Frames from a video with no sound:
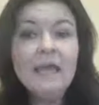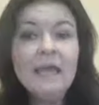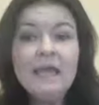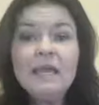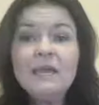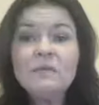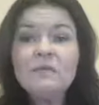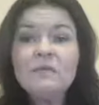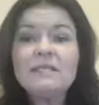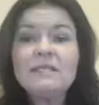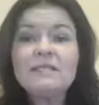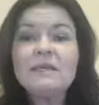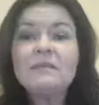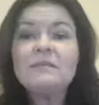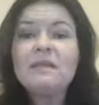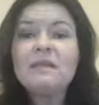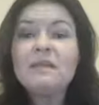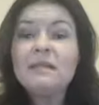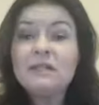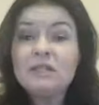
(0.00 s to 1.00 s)
It was
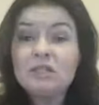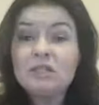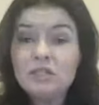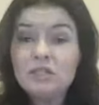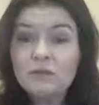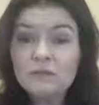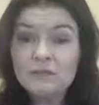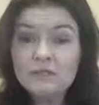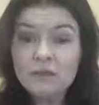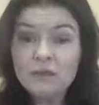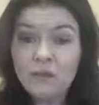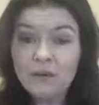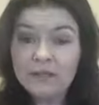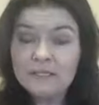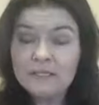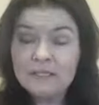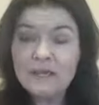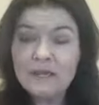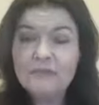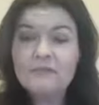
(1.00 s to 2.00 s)
something that she was going
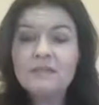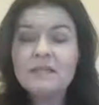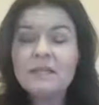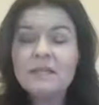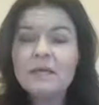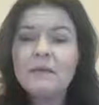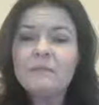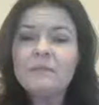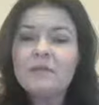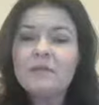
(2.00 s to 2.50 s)
to give to them.